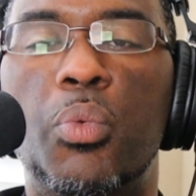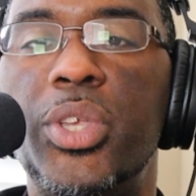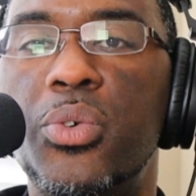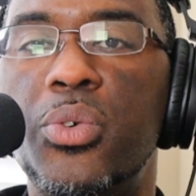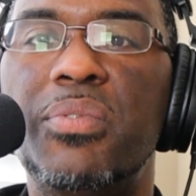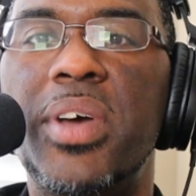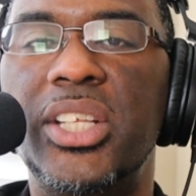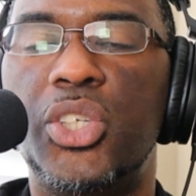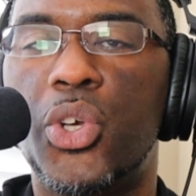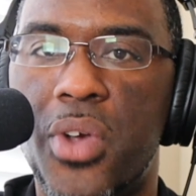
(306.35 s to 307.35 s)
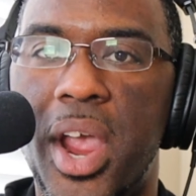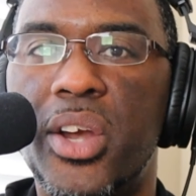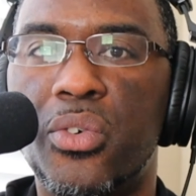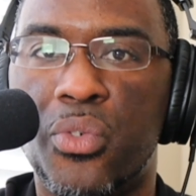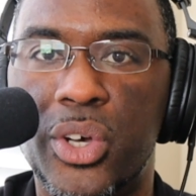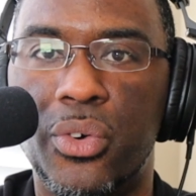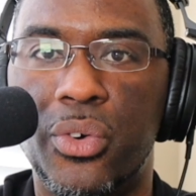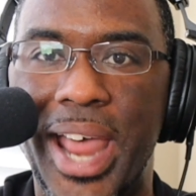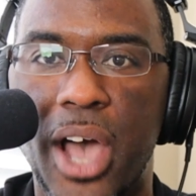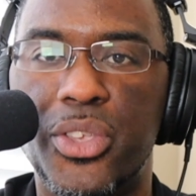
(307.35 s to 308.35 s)
When you get ready to create a
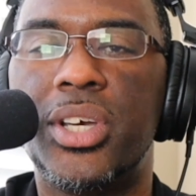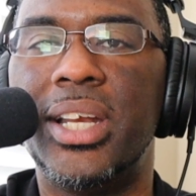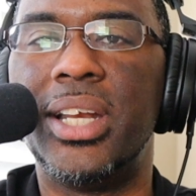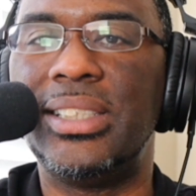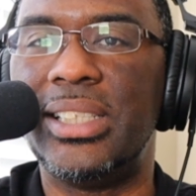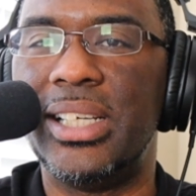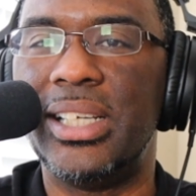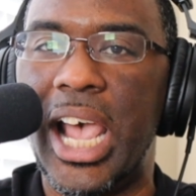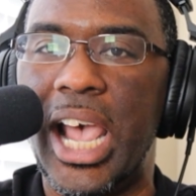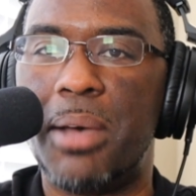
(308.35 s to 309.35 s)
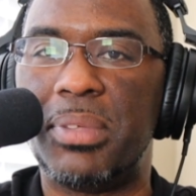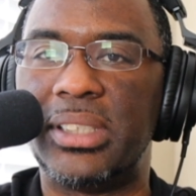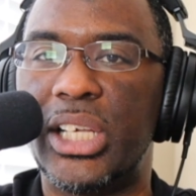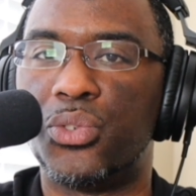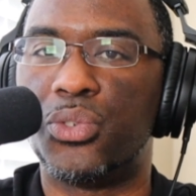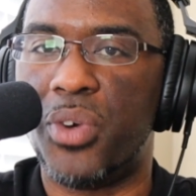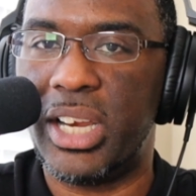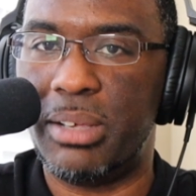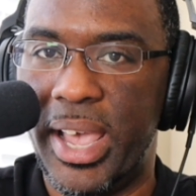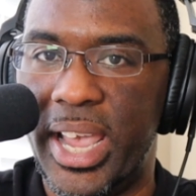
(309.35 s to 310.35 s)
reel now, you're gonna see a tab that says
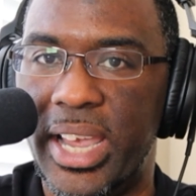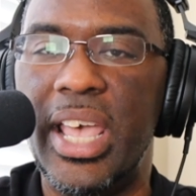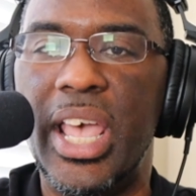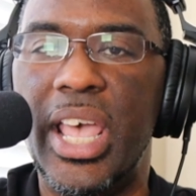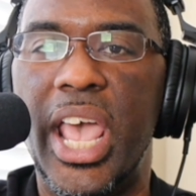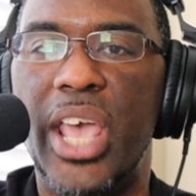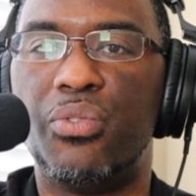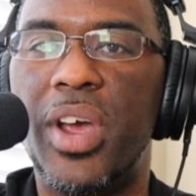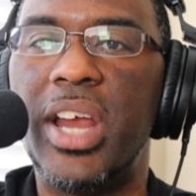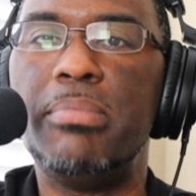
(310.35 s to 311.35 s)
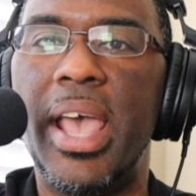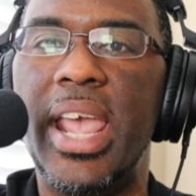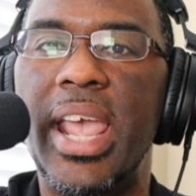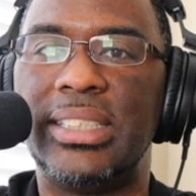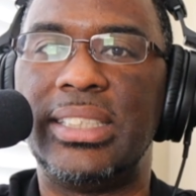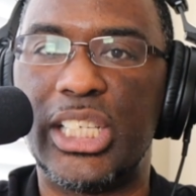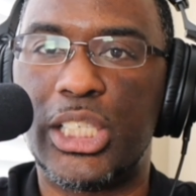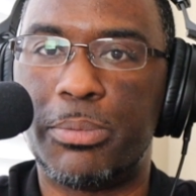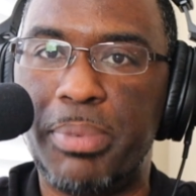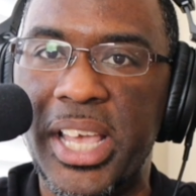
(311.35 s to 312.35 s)
Ready Made. And Ready Made is an
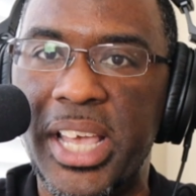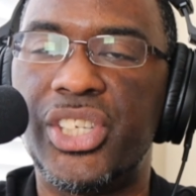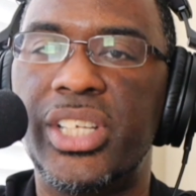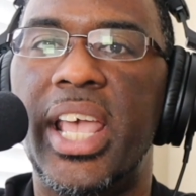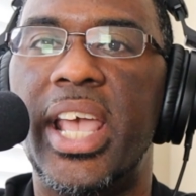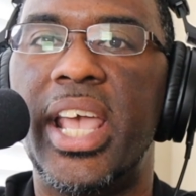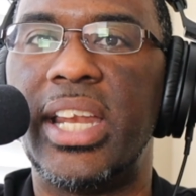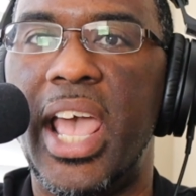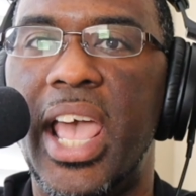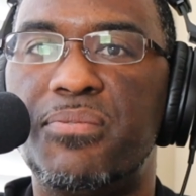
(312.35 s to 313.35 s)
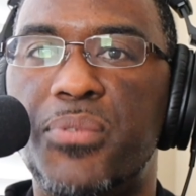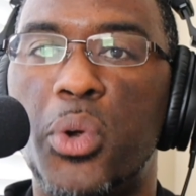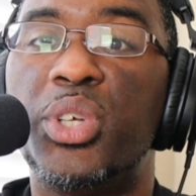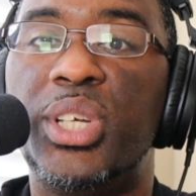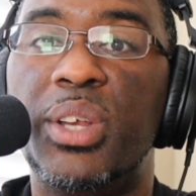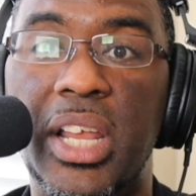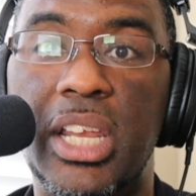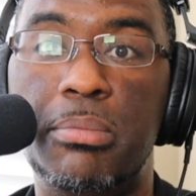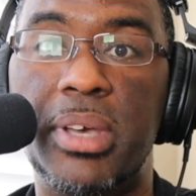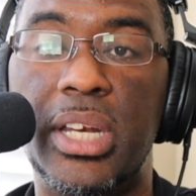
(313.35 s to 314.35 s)
expansion and a further
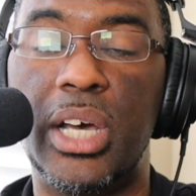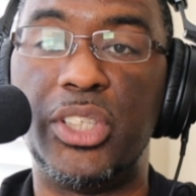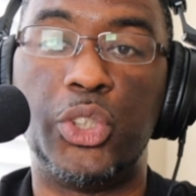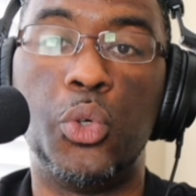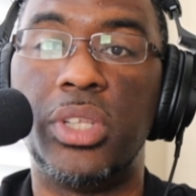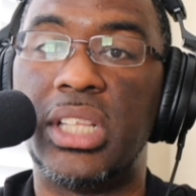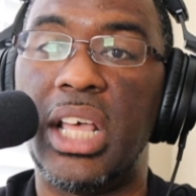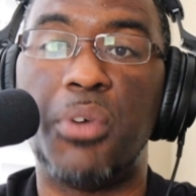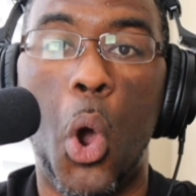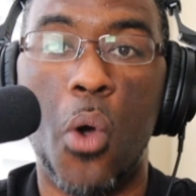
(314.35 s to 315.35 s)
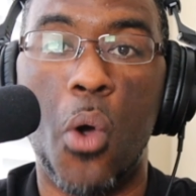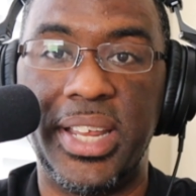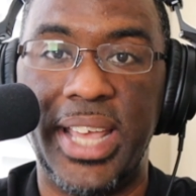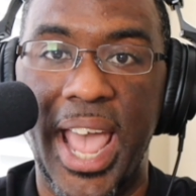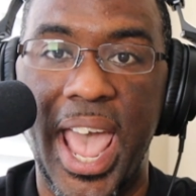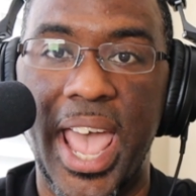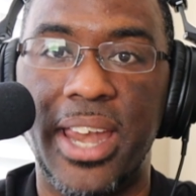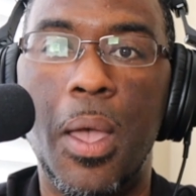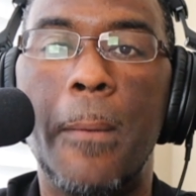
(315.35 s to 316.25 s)
development of a tool that they've already had.